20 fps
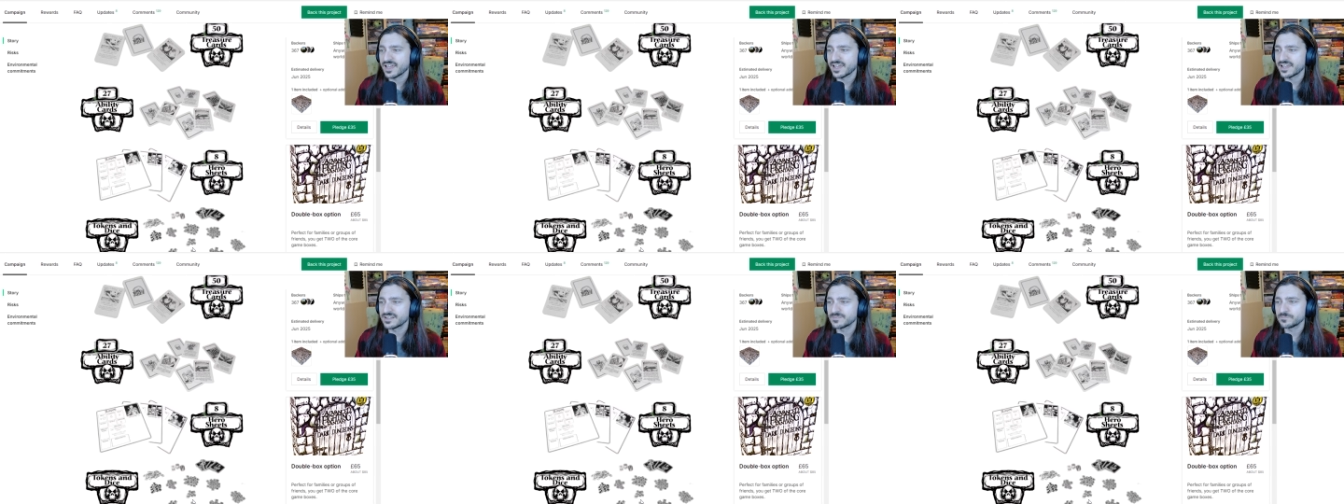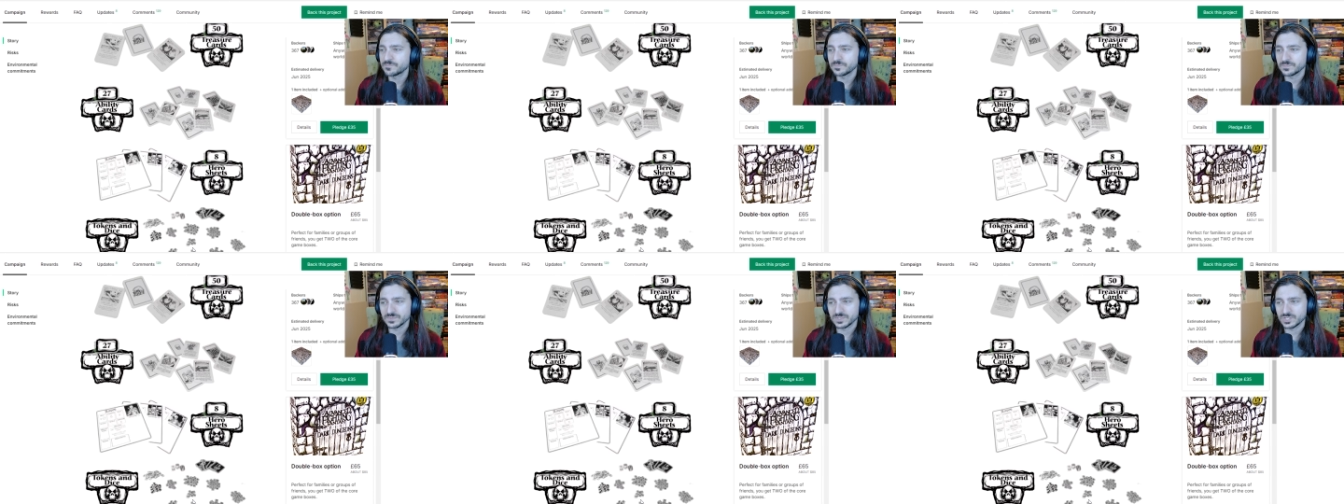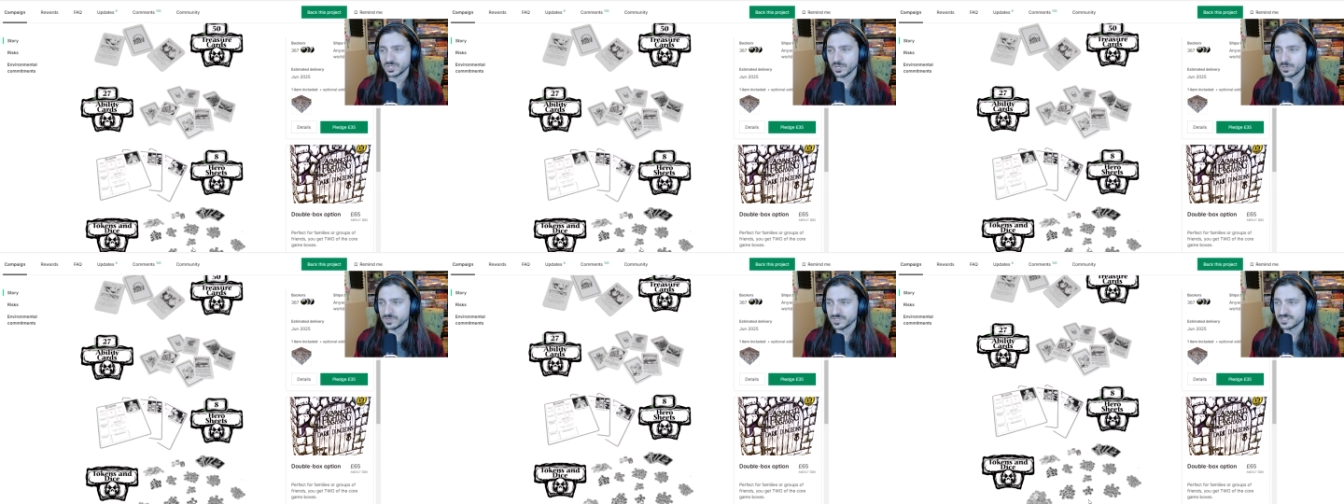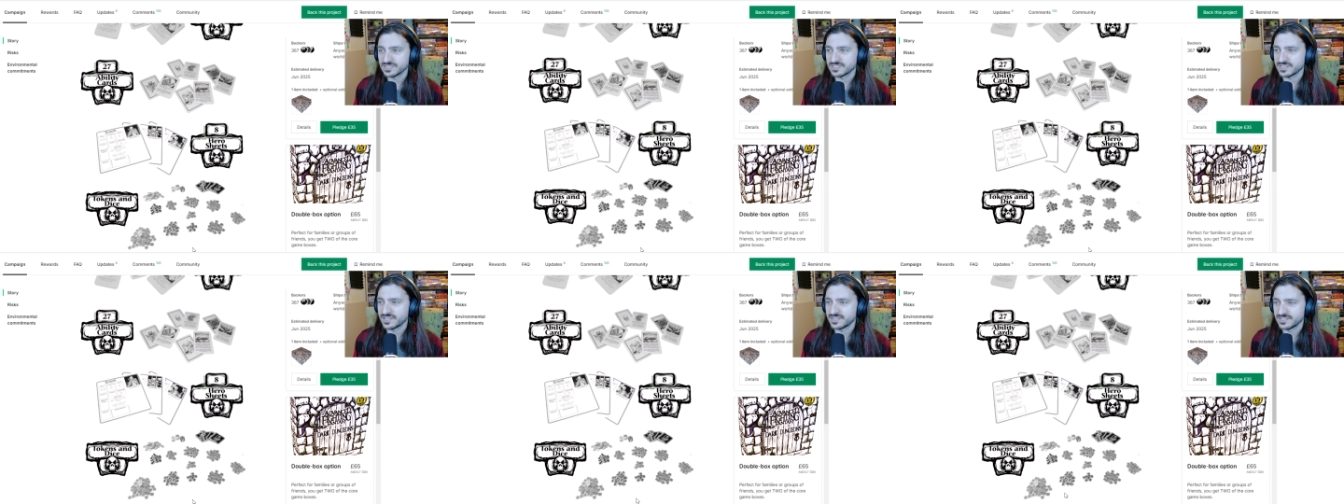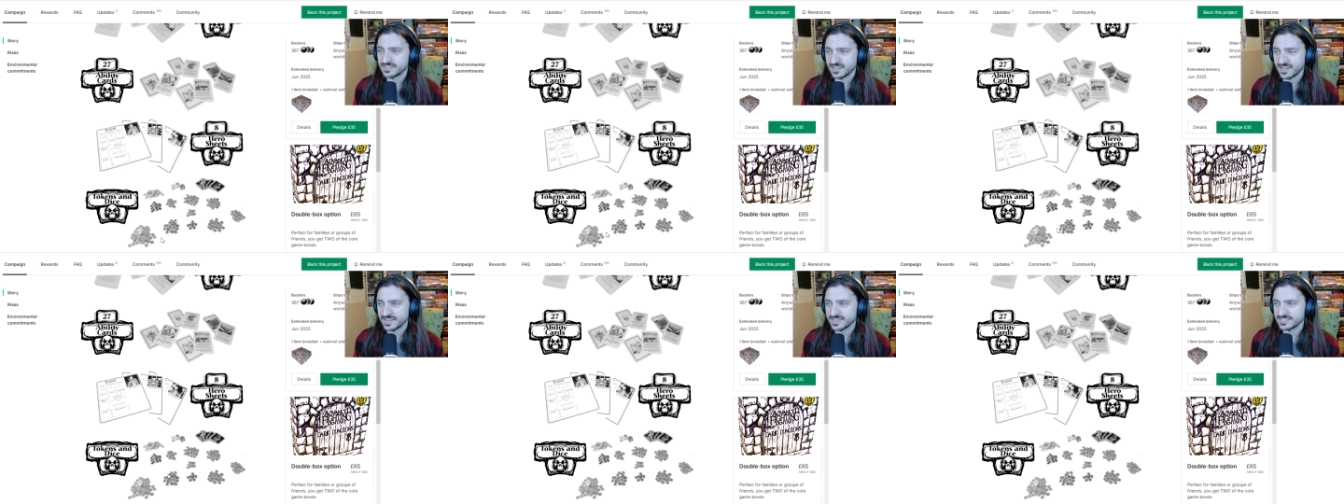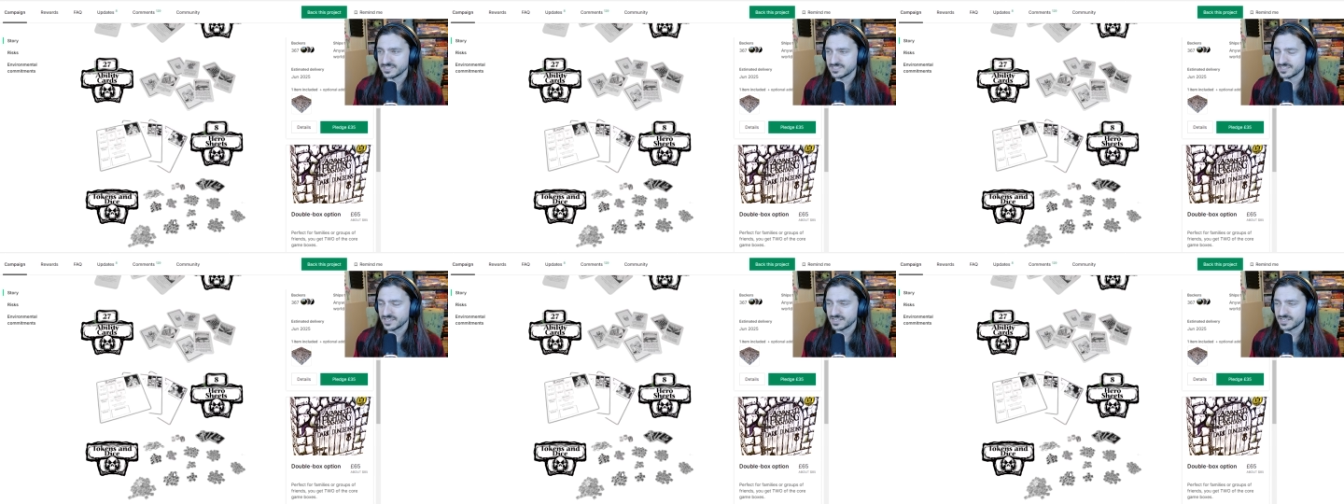and tokens and dice.